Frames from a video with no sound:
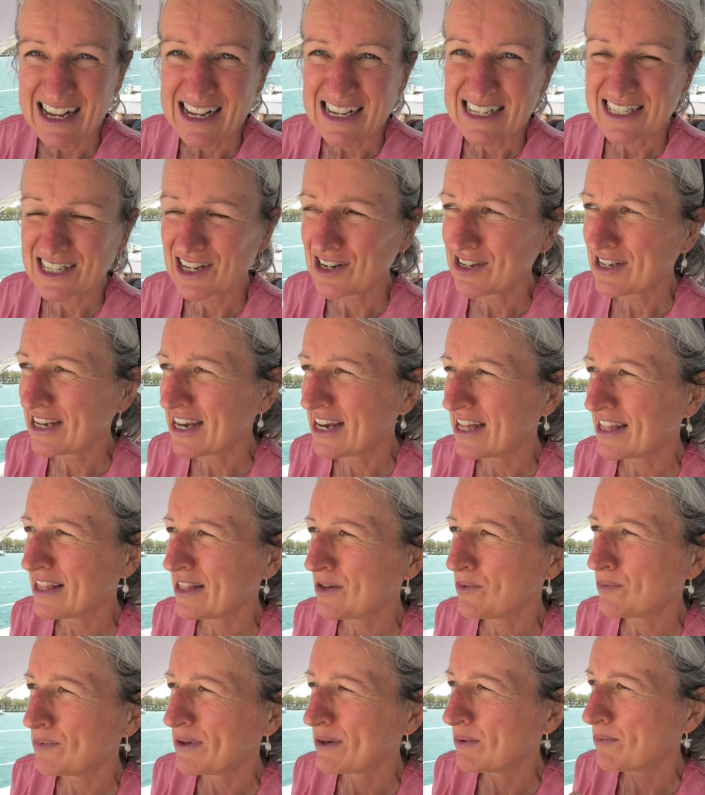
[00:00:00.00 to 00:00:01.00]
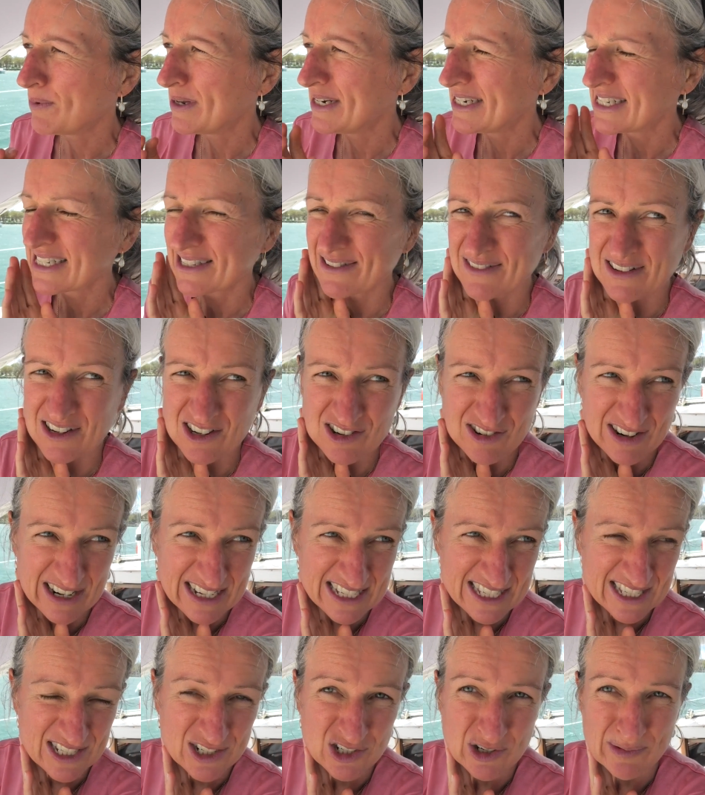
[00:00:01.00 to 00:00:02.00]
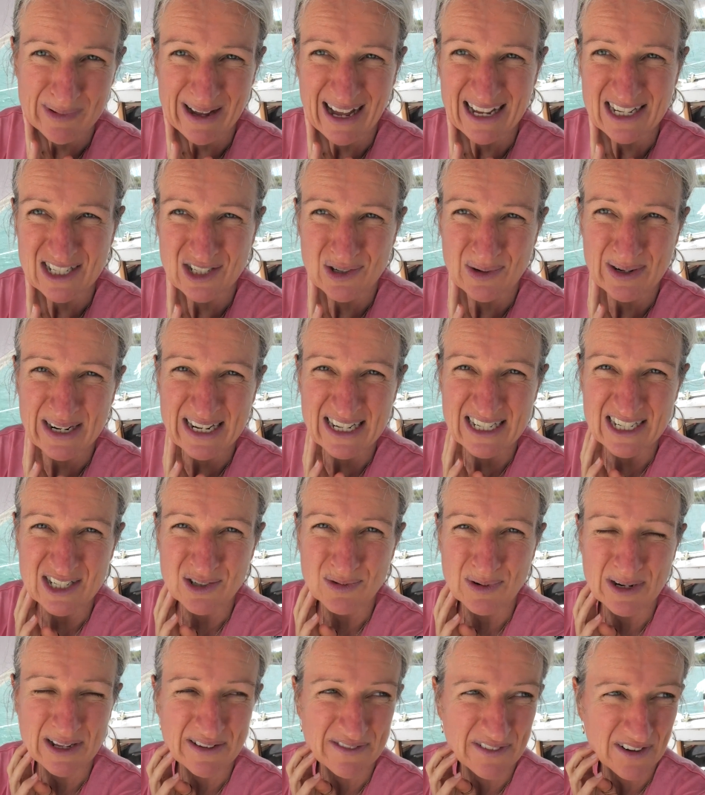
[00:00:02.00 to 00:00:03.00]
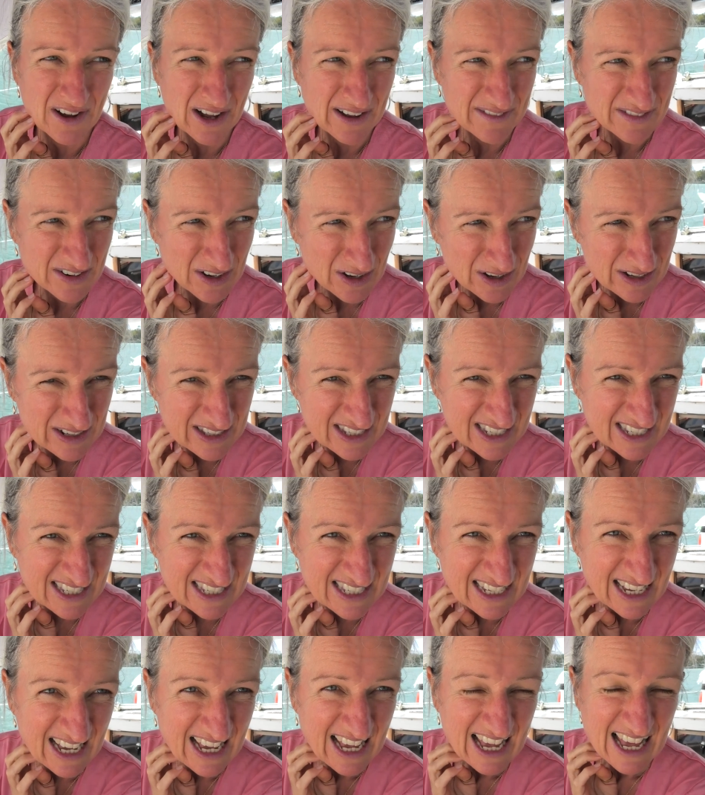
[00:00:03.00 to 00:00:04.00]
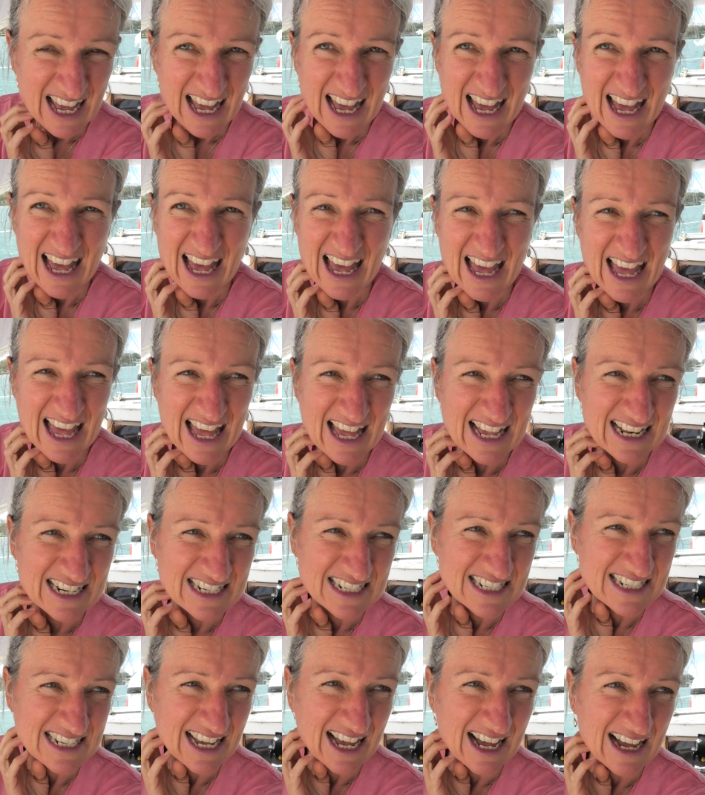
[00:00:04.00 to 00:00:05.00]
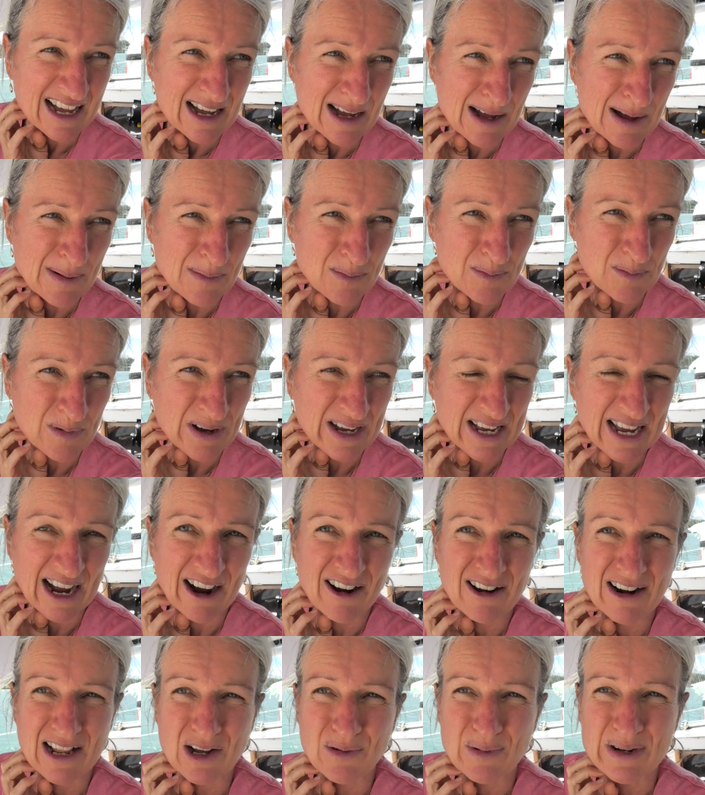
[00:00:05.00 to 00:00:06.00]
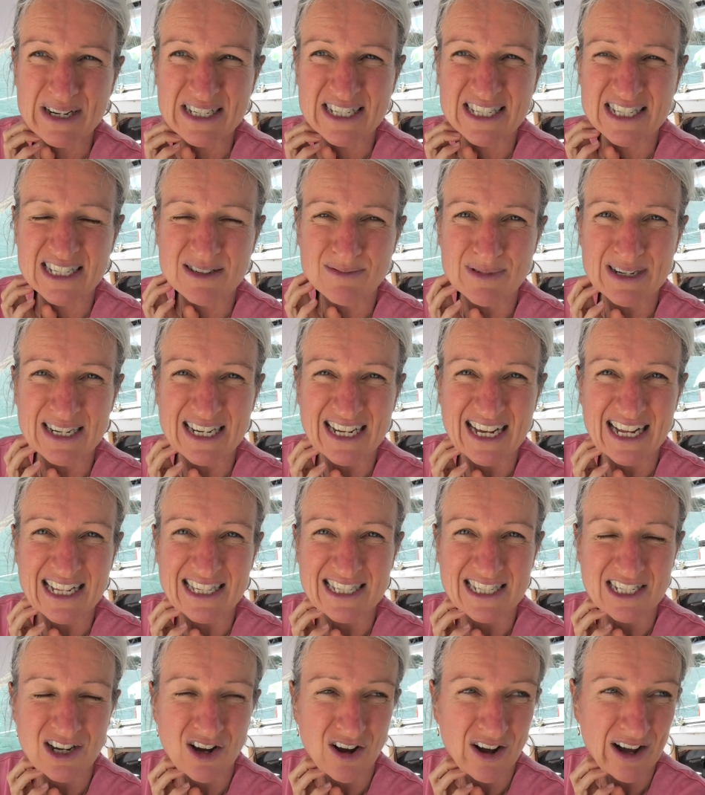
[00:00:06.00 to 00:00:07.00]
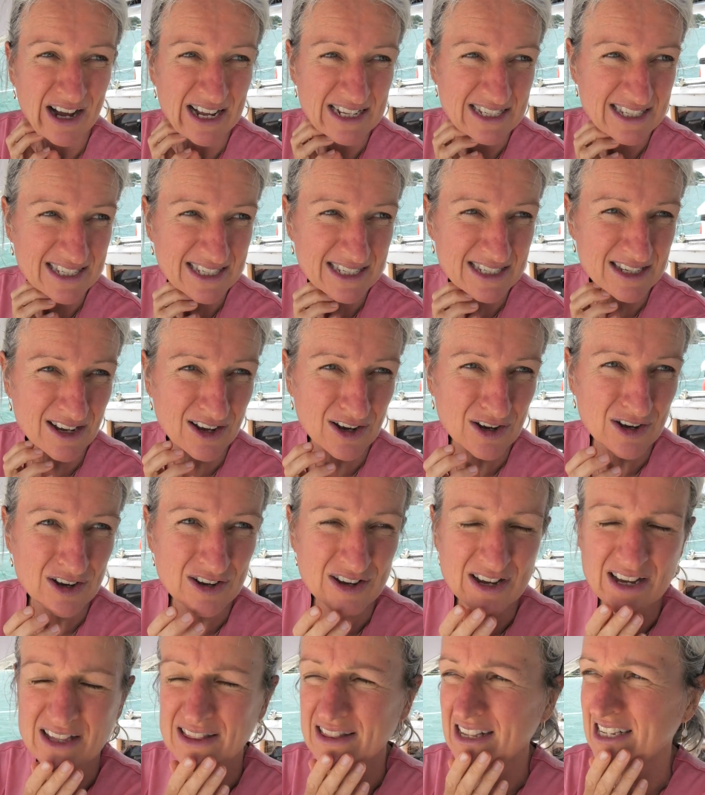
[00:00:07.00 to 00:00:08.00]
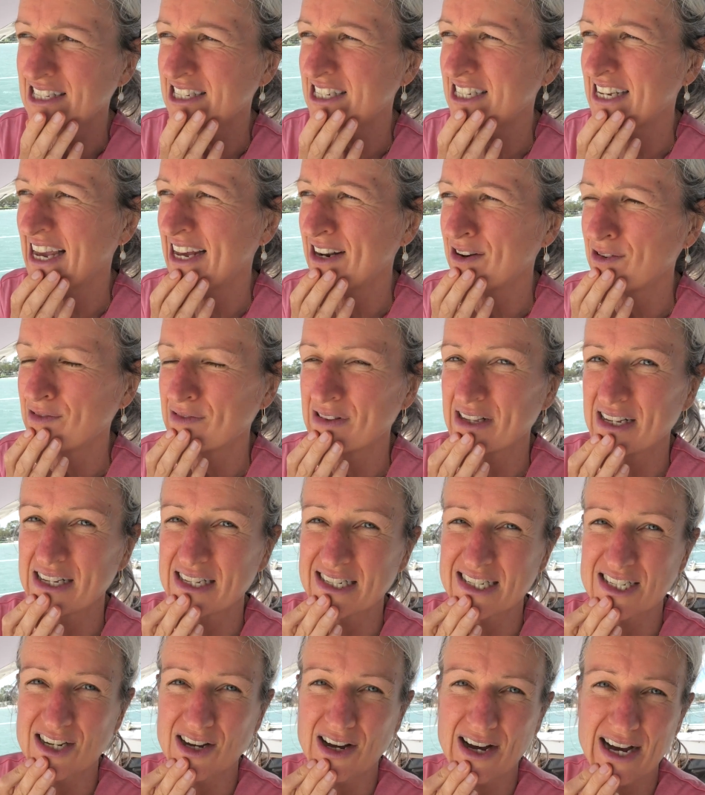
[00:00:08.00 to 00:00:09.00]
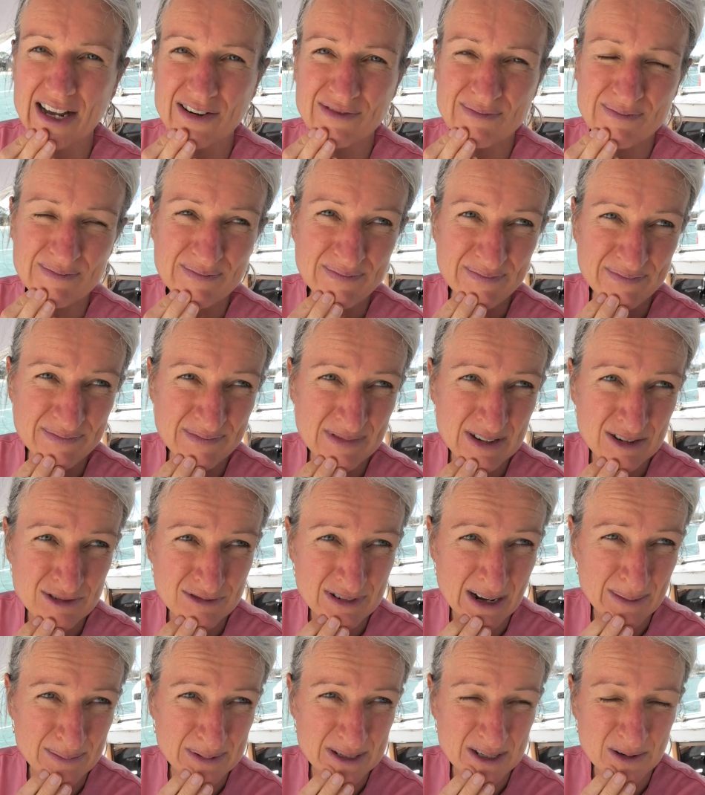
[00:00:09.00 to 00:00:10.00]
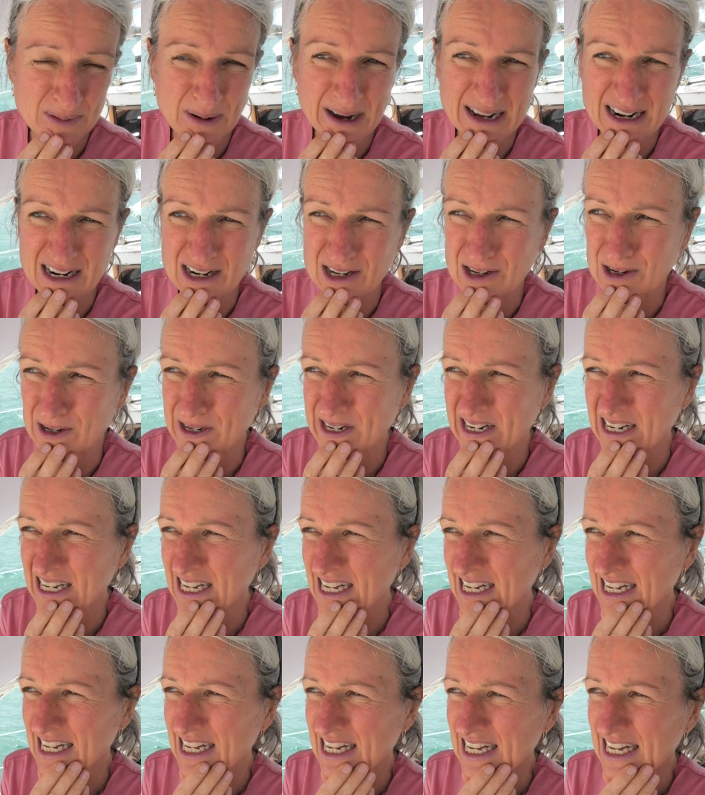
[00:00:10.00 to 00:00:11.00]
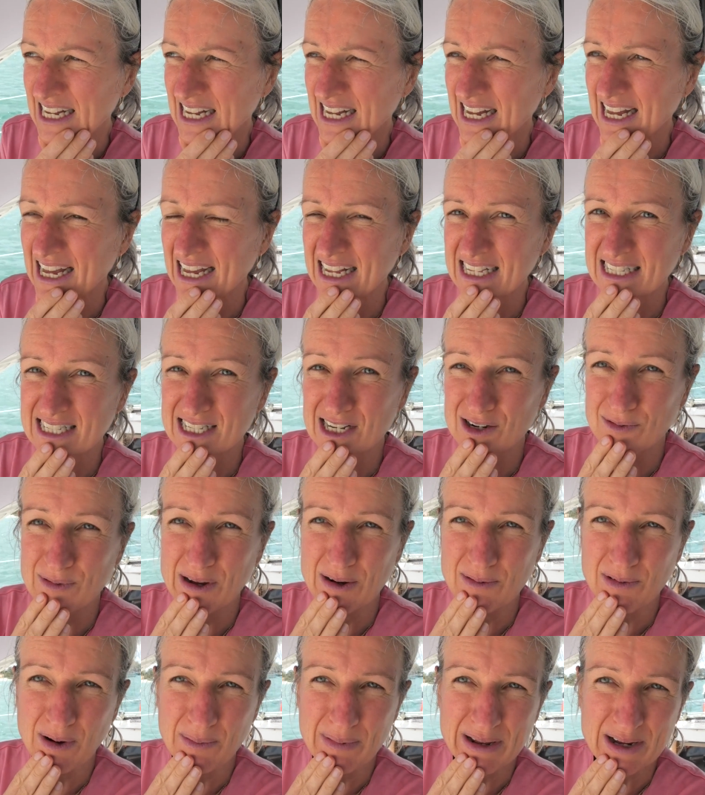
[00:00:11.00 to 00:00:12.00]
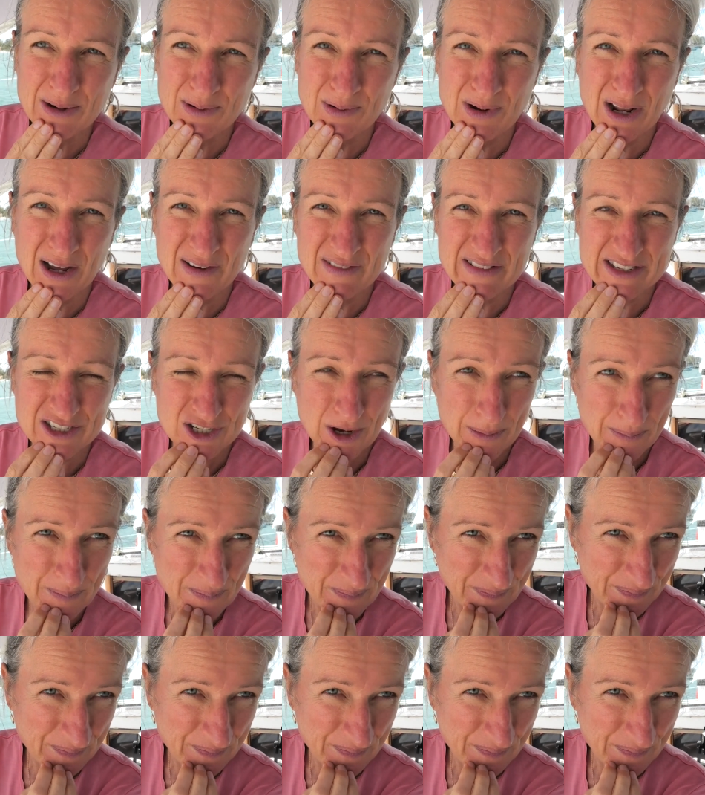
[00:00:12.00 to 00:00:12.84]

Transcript: So yeah, the wind has increased to about 20 to 25 knots, and we're currently wind against tide, so in this channel the tide rips quite a lot, and so we're wobbling all over the shop.